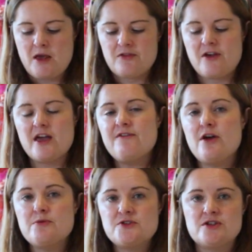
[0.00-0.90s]
So if
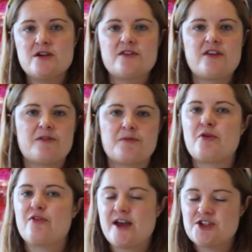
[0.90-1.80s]
I was doing this
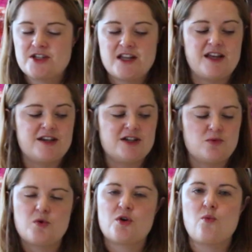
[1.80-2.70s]
professionally and
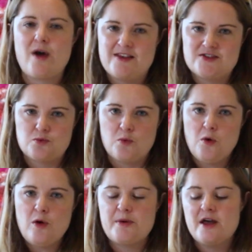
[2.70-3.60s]
didn't want to waste
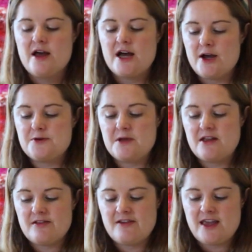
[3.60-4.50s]
warp, I would be
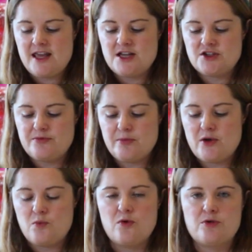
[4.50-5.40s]
cutting each of
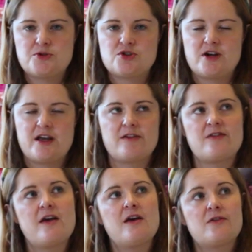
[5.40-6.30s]
my warp
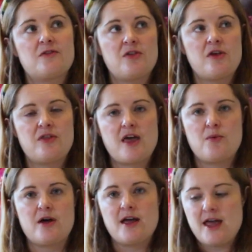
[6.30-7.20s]
strings so that they
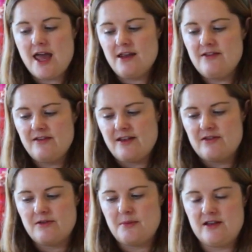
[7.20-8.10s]
were 80
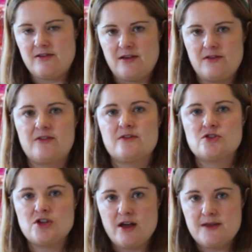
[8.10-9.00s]
centimeters
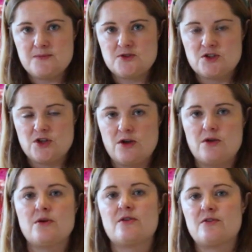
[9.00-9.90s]
times
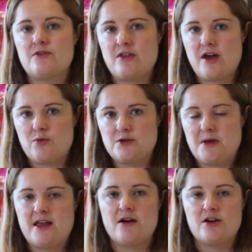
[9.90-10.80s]
2, so that would
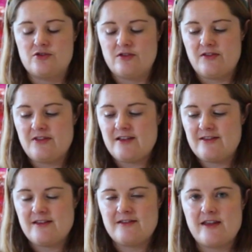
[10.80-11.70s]
be
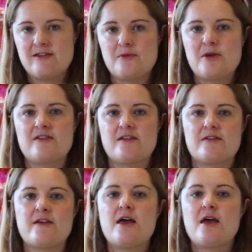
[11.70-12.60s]
160
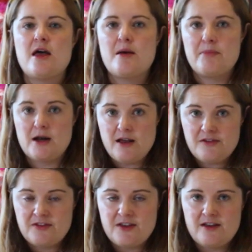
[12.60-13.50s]
centimeters,
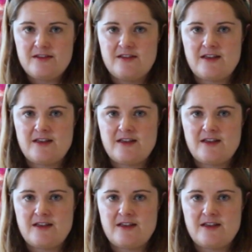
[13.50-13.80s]
plus 30